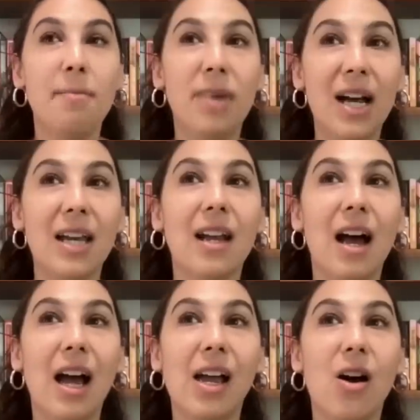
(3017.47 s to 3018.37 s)
But
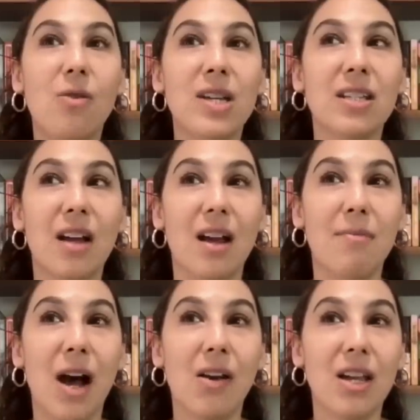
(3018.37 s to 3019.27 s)
I always thought
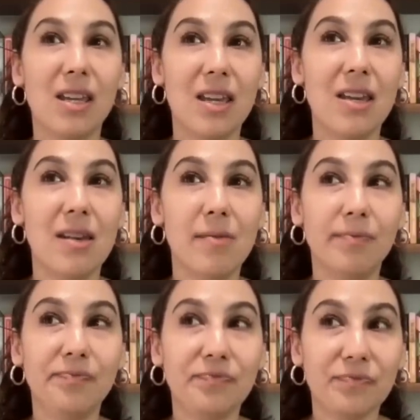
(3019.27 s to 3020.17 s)
about Hakeem